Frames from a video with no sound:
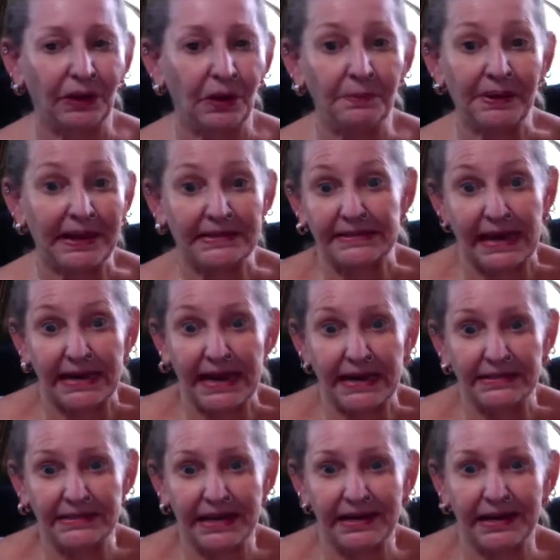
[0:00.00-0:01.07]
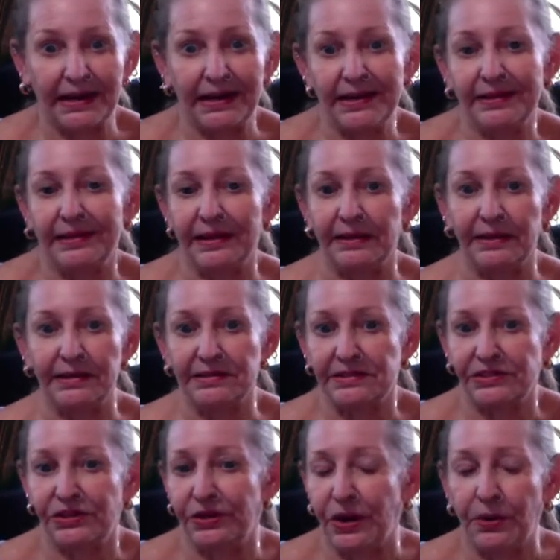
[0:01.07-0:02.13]
Because I can't take anything that's,
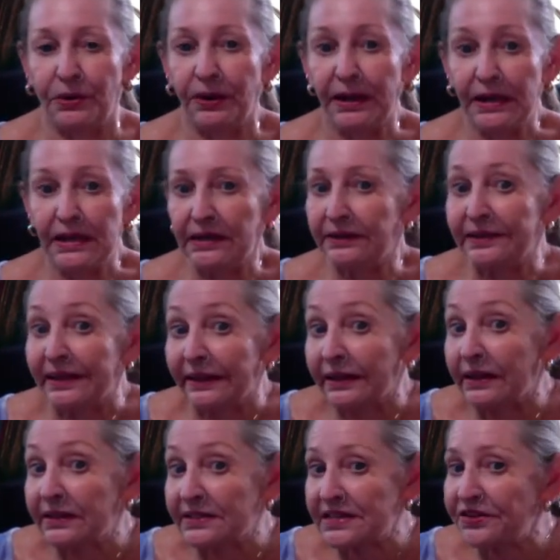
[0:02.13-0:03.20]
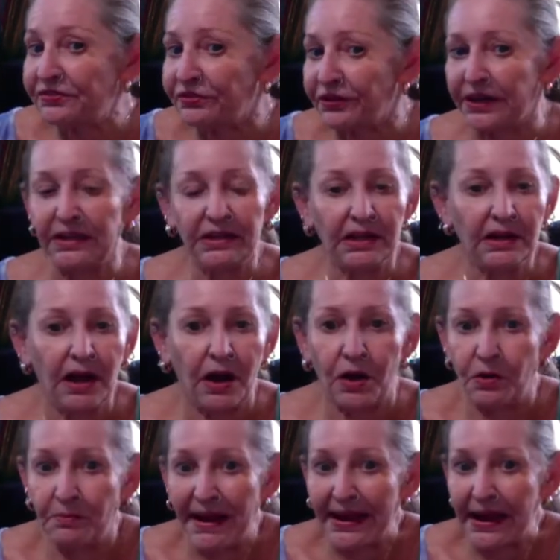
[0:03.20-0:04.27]
a little different.
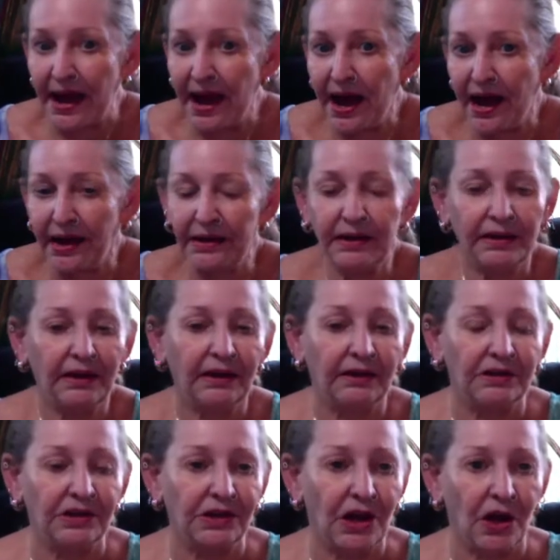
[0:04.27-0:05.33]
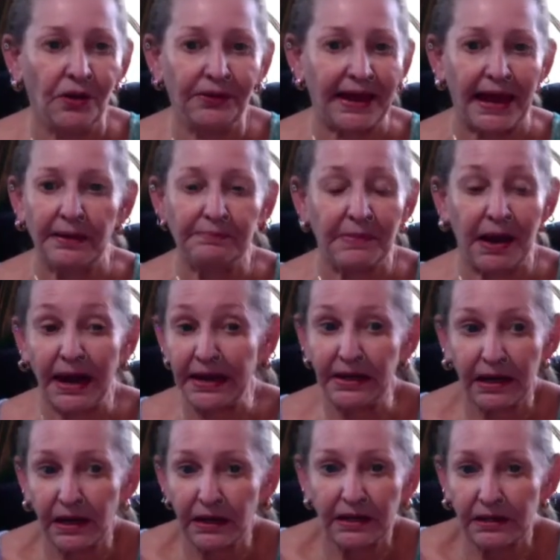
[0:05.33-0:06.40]
Oh my God, that might
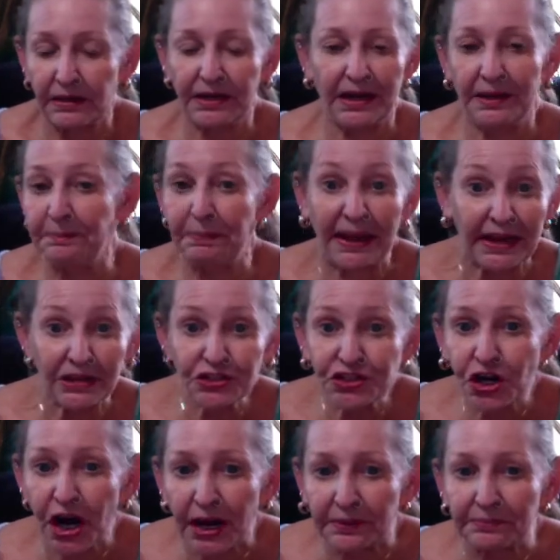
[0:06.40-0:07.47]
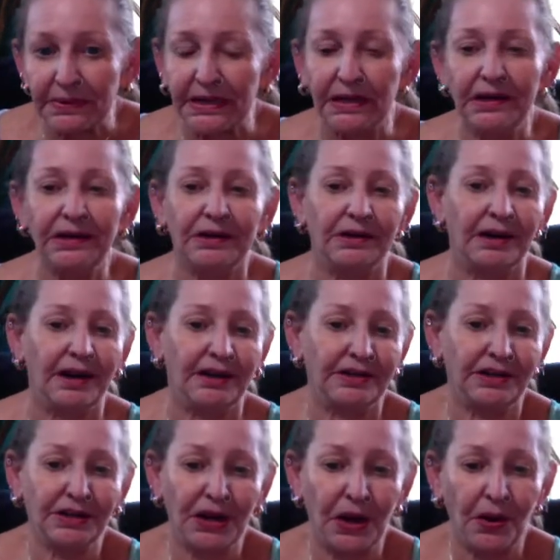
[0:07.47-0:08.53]
impinge on me, or,
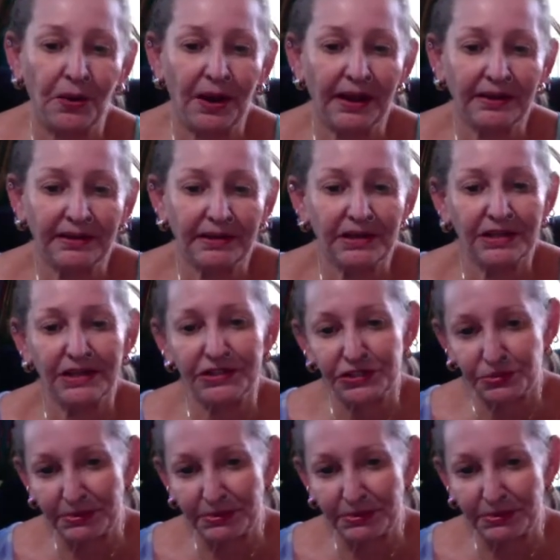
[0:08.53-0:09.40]
it's